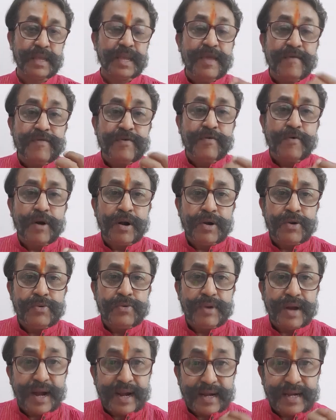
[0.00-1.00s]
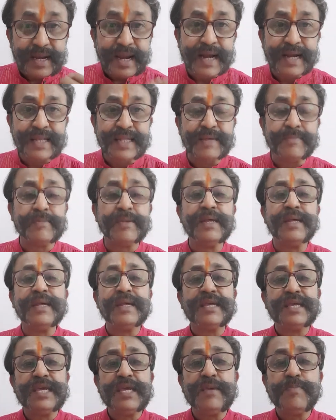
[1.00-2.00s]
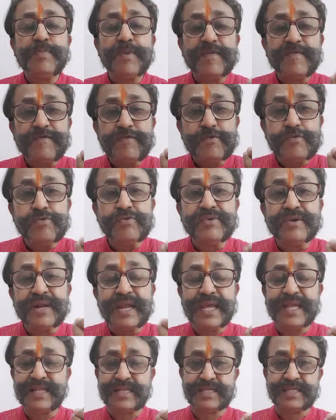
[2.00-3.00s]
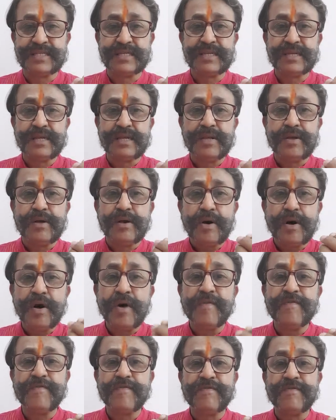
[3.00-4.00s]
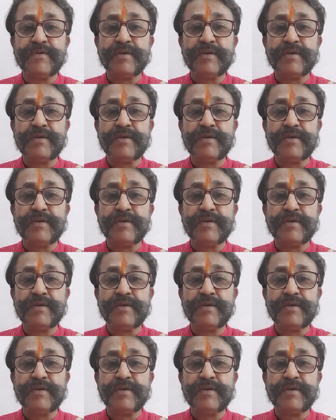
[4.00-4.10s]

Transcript: If you want to attract them, keep a few grains of